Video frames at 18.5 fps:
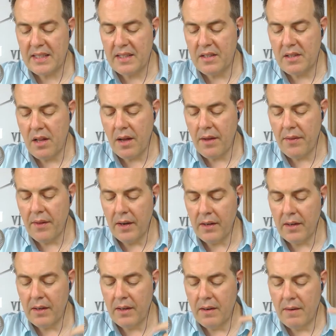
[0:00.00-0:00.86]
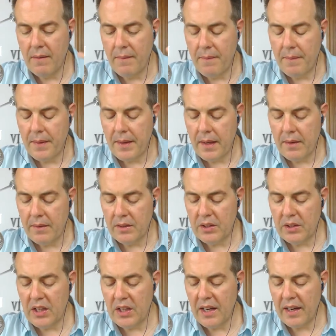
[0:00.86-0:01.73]
neither
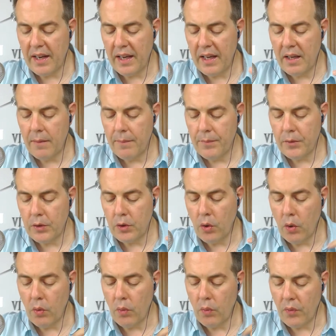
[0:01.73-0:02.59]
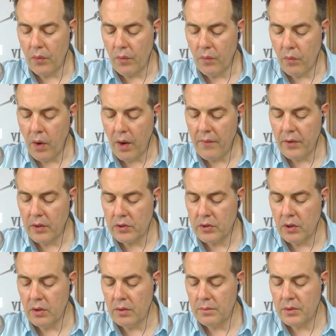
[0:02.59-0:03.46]
DNA nor
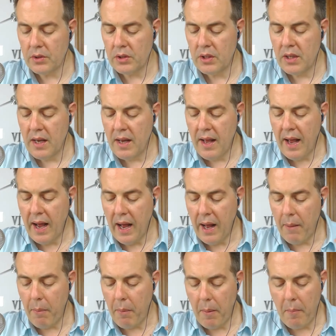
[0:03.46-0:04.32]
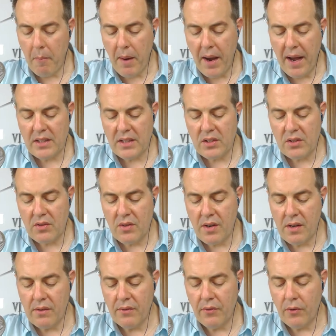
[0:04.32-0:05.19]
ribosomes and must
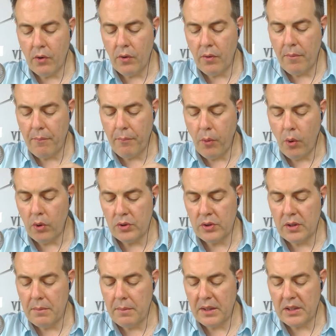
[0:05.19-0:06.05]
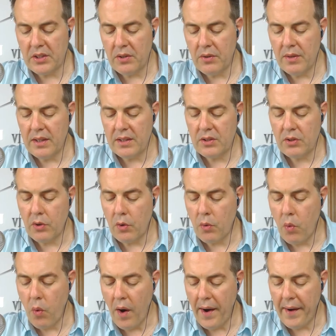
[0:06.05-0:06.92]
therefore import the materials
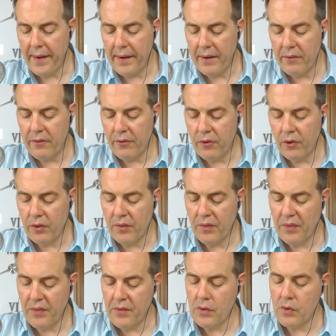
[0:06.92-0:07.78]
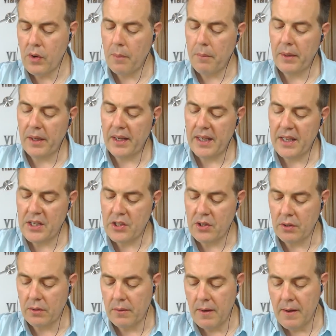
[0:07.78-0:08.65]
required for their
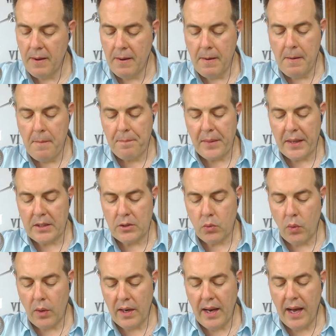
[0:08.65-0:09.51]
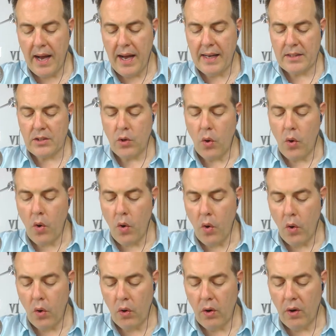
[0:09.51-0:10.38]
replication, as well as
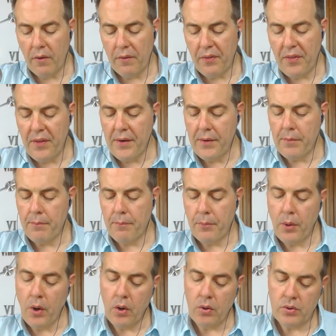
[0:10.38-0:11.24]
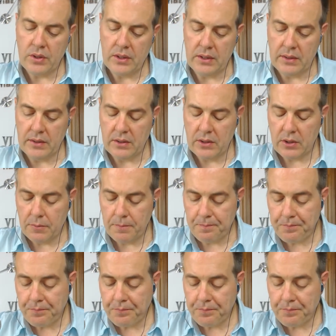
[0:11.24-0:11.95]
all of their proteins.